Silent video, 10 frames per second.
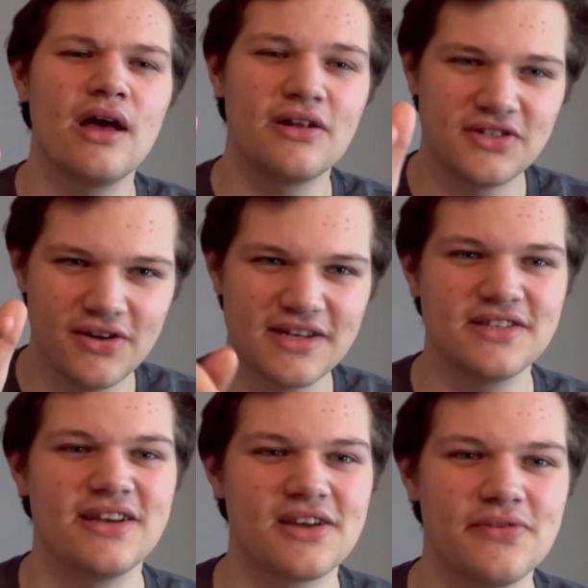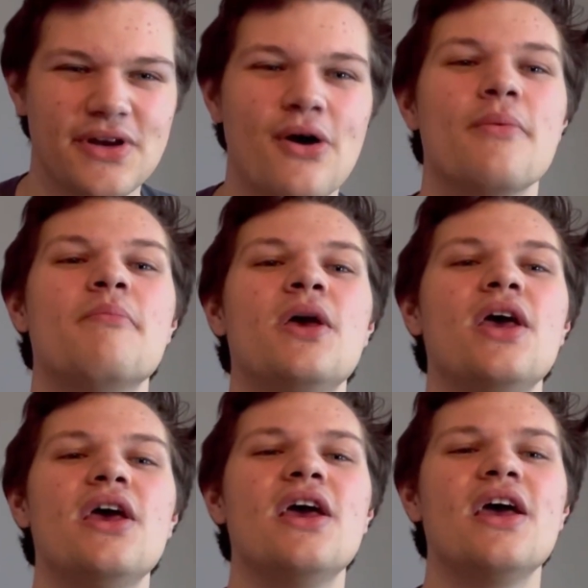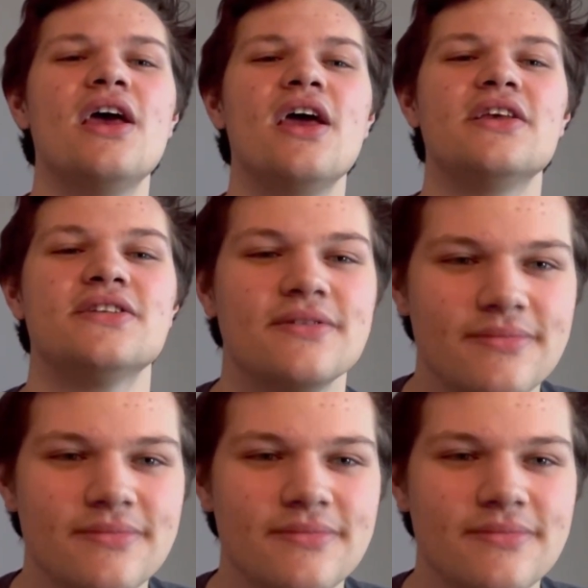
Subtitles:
I'll see you guys in the next video. Peace.